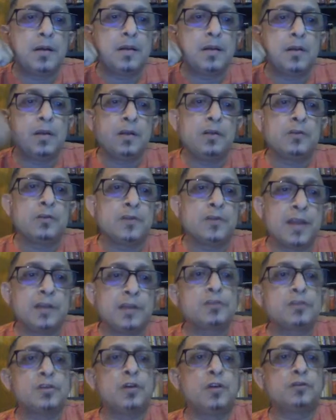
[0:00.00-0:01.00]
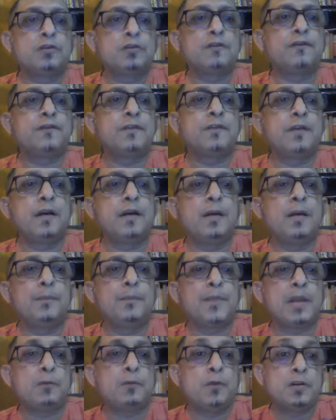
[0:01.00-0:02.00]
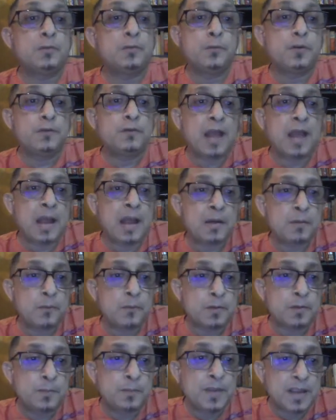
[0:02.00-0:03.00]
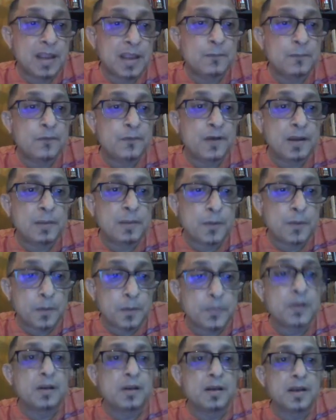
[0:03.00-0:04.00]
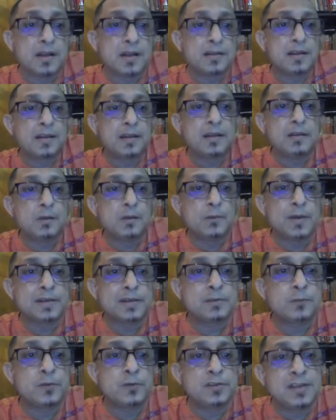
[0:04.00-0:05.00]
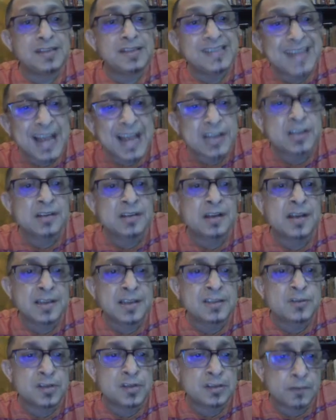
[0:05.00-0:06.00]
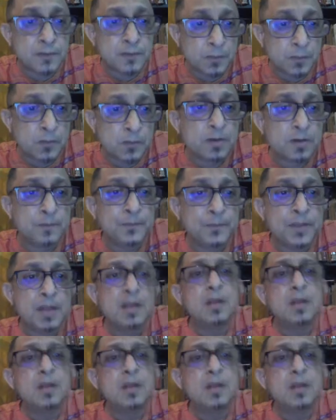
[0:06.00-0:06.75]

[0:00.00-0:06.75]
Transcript: you're trying to sort of what became very popular, I think, in the West was these national histories of the book,